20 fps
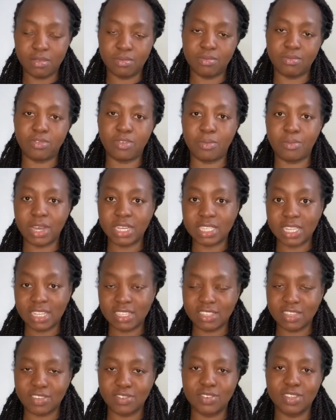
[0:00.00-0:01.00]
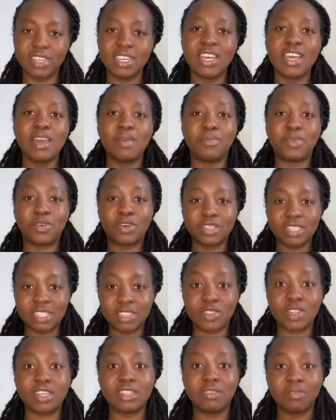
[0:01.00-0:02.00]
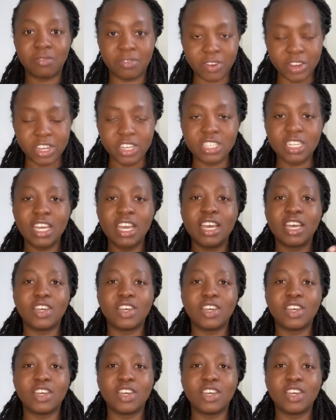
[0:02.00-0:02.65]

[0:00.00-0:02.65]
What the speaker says: for master's degree, because it's taught in French,